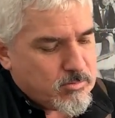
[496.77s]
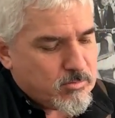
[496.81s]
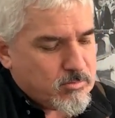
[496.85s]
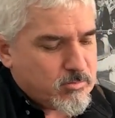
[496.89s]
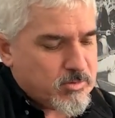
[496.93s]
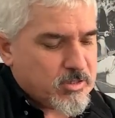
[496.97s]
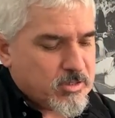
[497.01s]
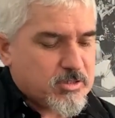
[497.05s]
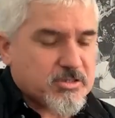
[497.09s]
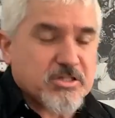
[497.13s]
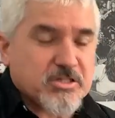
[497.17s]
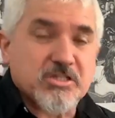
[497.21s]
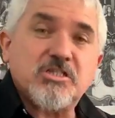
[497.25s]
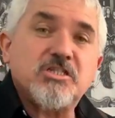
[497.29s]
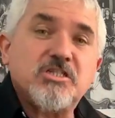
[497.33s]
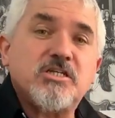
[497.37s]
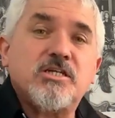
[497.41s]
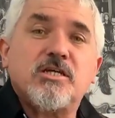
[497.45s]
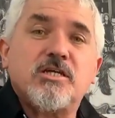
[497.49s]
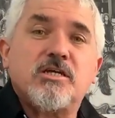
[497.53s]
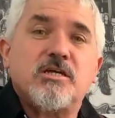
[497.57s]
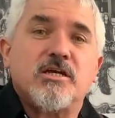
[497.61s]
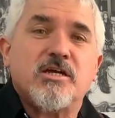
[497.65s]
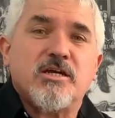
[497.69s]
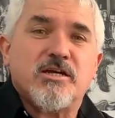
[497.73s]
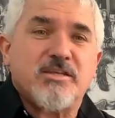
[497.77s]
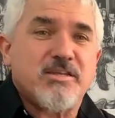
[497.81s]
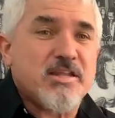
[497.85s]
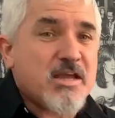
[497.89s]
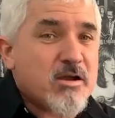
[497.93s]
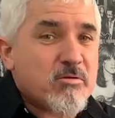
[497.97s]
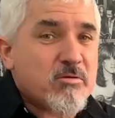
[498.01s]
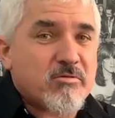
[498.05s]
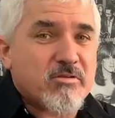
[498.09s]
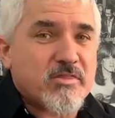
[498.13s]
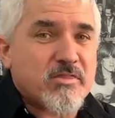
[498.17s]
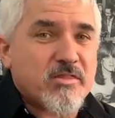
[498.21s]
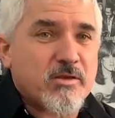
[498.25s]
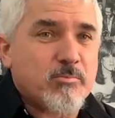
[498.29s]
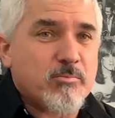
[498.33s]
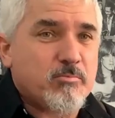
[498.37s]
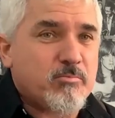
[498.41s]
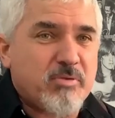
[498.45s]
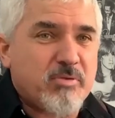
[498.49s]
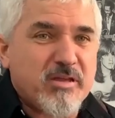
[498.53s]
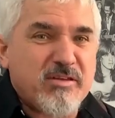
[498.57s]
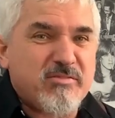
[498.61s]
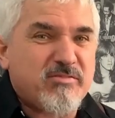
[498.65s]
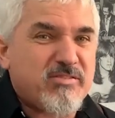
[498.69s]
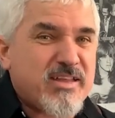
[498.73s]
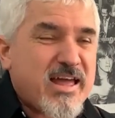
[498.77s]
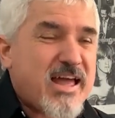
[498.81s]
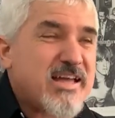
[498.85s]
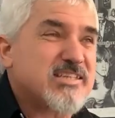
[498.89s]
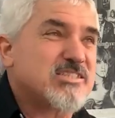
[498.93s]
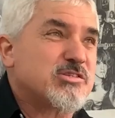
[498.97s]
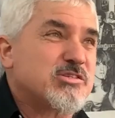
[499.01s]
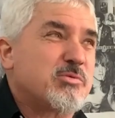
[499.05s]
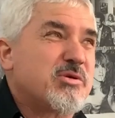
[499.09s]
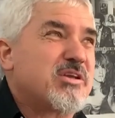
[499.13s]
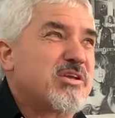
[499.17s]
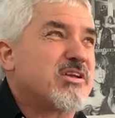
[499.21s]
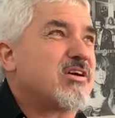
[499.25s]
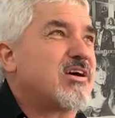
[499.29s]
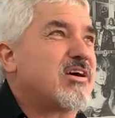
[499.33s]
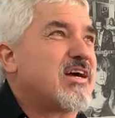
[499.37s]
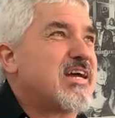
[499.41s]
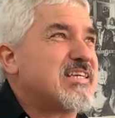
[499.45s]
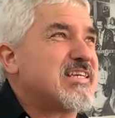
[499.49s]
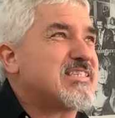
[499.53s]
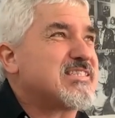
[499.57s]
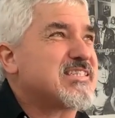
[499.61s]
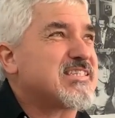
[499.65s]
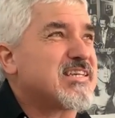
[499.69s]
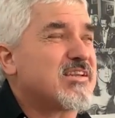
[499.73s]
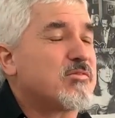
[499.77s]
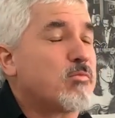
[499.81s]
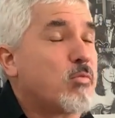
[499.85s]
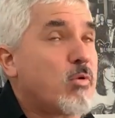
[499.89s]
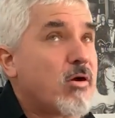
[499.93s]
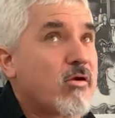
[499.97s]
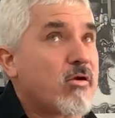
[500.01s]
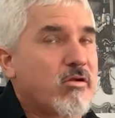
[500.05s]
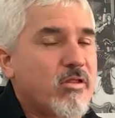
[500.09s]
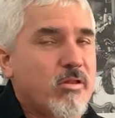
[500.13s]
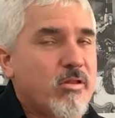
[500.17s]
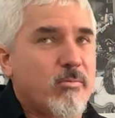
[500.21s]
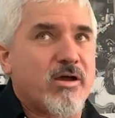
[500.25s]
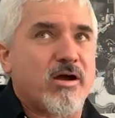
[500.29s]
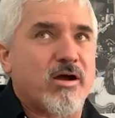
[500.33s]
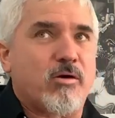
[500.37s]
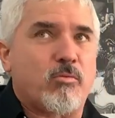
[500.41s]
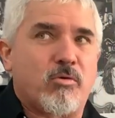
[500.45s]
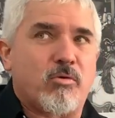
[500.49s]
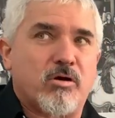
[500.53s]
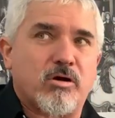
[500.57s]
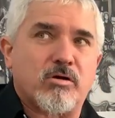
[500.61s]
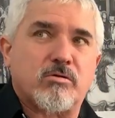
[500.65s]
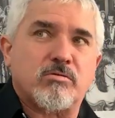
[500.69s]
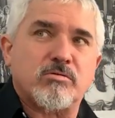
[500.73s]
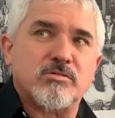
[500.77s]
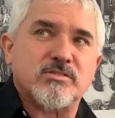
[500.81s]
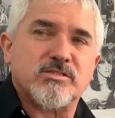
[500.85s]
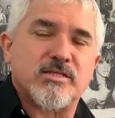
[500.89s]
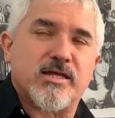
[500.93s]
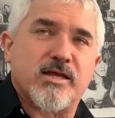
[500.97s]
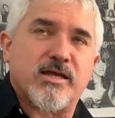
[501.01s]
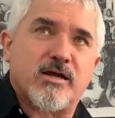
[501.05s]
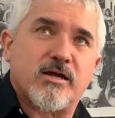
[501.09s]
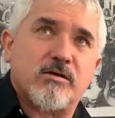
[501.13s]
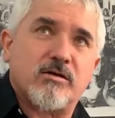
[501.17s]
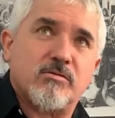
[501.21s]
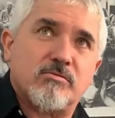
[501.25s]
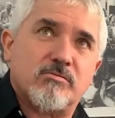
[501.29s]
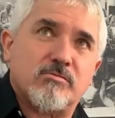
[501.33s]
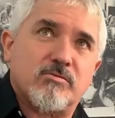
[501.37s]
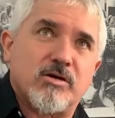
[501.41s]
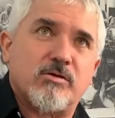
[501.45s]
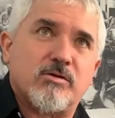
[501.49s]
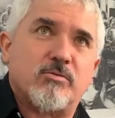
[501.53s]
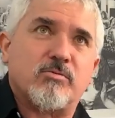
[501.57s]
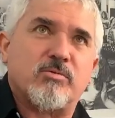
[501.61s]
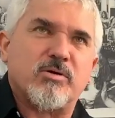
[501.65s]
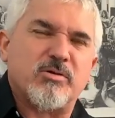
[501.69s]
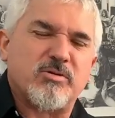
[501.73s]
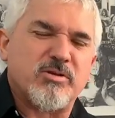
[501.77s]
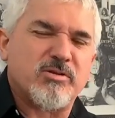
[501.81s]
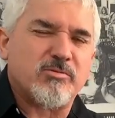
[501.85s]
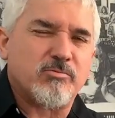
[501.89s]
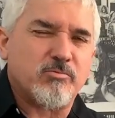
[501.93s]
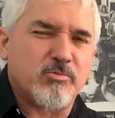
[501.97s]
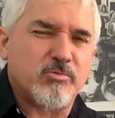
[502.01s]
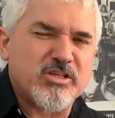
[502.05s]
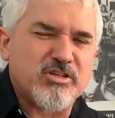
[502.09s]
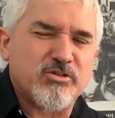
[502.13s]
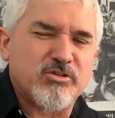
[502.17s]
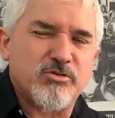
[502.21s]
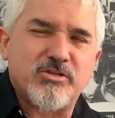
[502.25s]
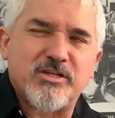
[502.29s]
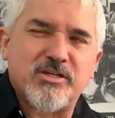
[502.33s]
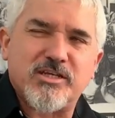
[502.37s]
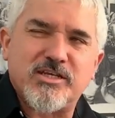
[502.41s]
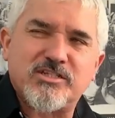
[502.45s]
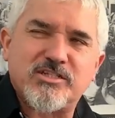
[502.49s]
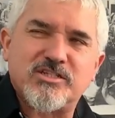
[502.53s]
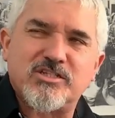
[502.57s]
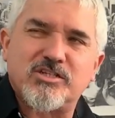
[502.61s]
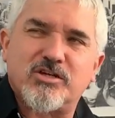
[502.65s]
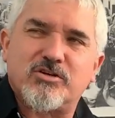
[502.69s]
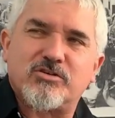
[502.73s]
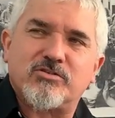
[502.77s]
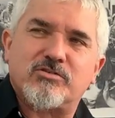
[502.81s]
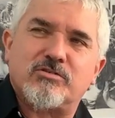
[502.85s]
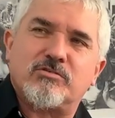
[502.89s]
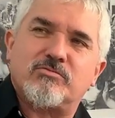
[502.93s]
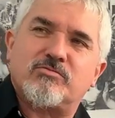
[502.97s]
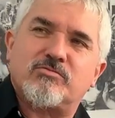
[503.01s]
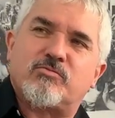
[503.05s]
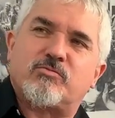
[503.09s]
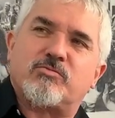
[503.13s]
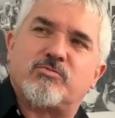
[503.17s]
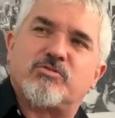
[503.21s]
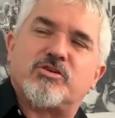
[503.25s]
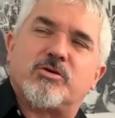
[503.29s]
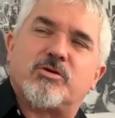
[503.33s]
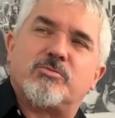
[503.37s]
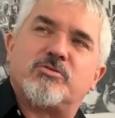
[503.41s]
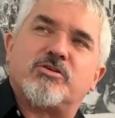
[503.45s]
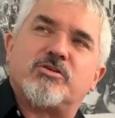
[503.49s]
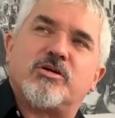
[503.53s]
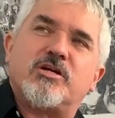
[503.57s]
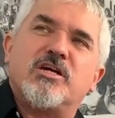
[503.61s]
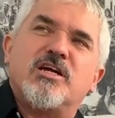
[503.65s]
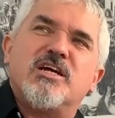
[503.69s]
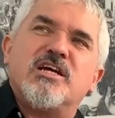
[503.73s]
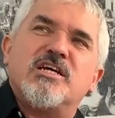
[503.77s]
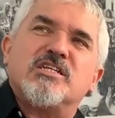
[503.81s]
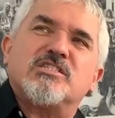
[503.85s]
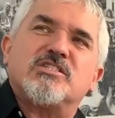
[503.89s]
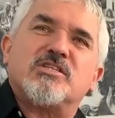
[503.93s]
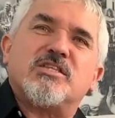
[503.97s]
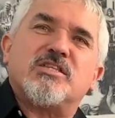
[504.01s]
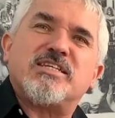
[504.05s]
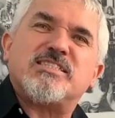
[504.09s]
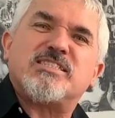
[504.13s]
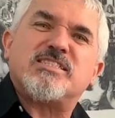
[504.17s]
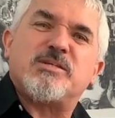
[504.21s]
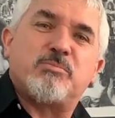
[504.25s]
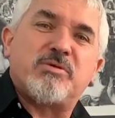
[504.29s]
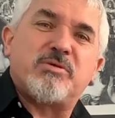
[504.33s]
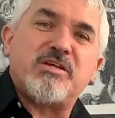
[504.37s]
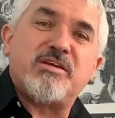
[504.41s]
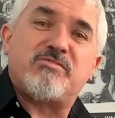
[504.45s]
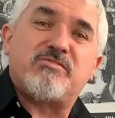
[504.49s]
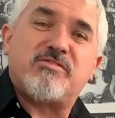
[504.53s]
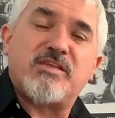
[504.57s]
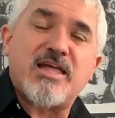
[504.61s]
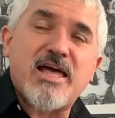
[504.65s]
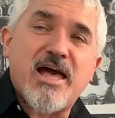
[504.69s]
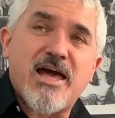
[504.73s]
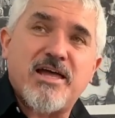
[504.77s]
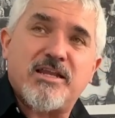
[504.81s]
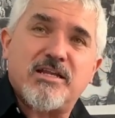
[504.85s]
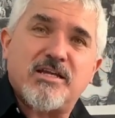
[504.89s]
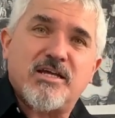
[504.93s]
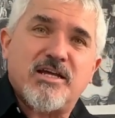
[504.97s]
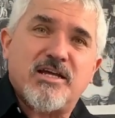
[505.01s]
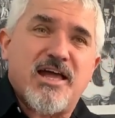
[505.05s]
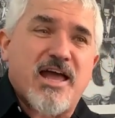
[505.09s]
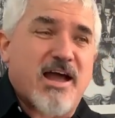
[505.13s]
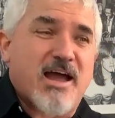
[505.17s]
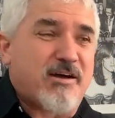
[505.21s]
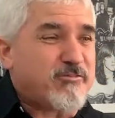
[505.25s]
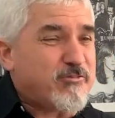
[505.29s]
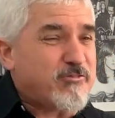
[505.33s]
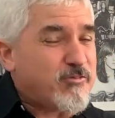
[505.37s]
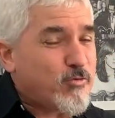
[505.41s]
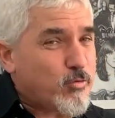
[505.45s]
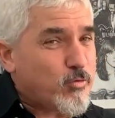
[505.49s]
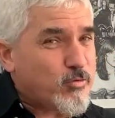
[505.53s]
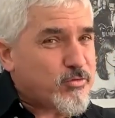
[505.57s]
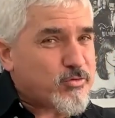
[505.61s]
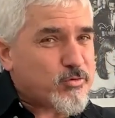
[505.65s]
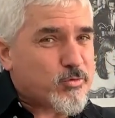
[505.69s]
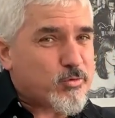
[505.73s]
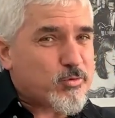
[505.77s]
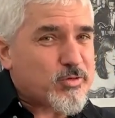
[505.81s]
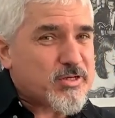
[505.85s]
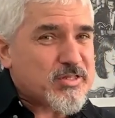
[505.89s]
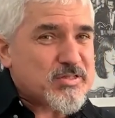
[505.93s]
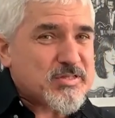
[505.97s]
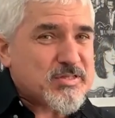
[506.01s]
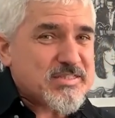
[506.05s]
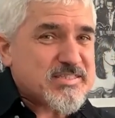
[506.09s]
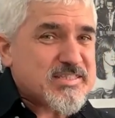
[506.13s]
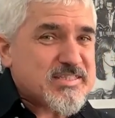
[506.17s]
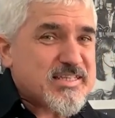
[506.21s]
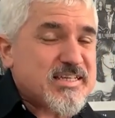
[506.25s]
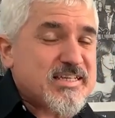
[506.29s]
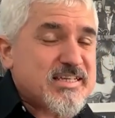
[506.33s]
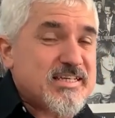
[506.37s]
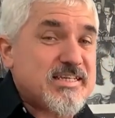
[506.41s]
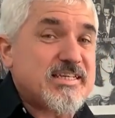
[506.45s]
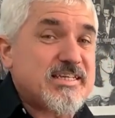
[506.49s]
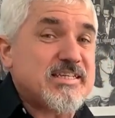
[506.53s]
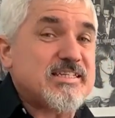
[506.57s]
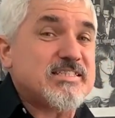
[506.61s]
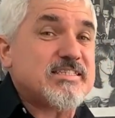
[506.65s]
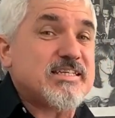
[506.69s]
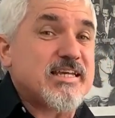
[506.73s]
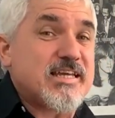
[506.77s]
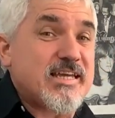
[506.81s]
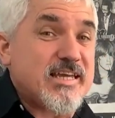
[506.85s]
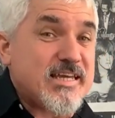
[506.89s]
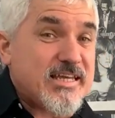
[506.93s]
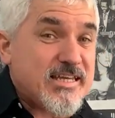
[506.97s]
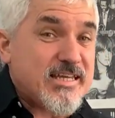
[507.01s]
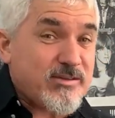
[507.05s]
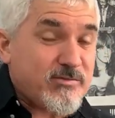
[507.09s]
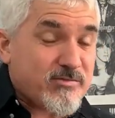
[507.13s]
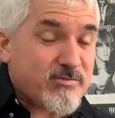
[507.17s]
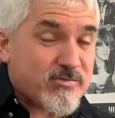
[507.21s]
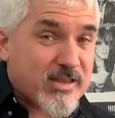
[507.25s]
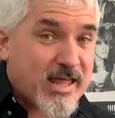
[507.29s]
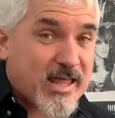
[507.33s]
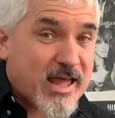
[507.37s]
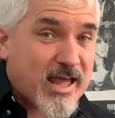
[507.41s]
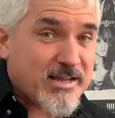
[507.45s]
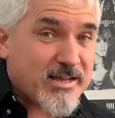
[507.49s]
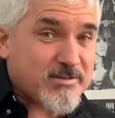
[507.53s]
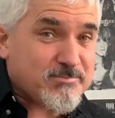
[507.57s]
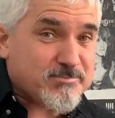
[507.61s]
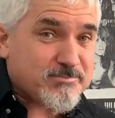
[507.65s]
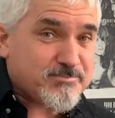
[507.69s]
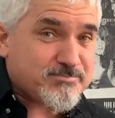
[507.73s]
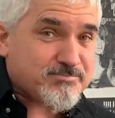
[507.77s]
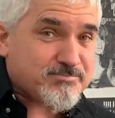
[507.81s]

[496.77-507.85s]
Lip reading: We got the G. Now we're in the B flat. So we got, instead of worrying about what chords they are, well, we do need to know. So there's a B flat. Our fourth chord in this key is E flat.